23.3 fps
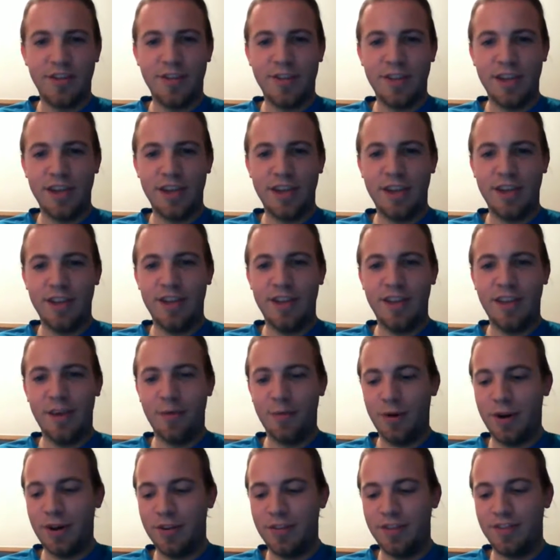They
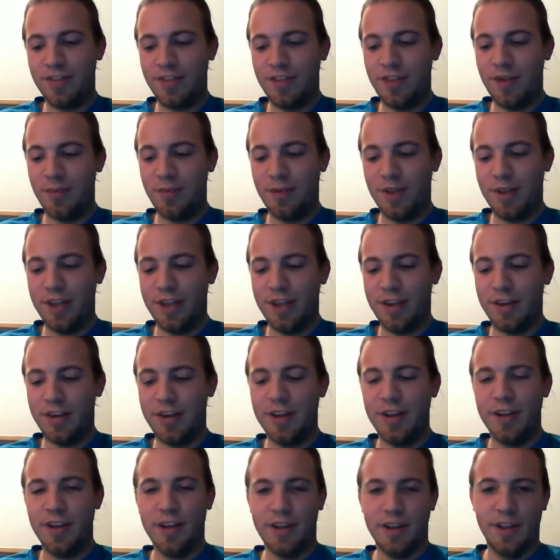want to sleep later.
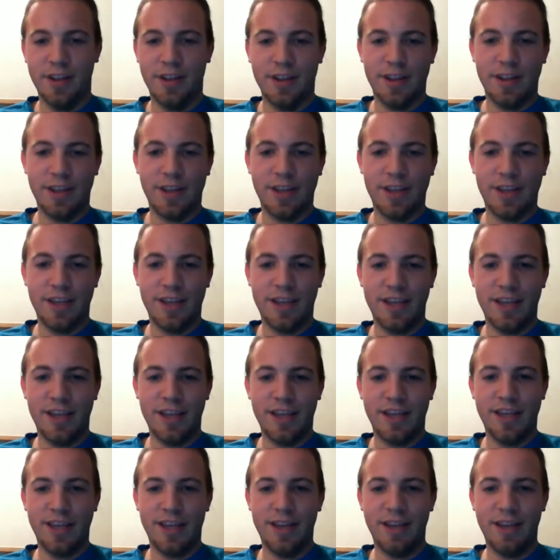They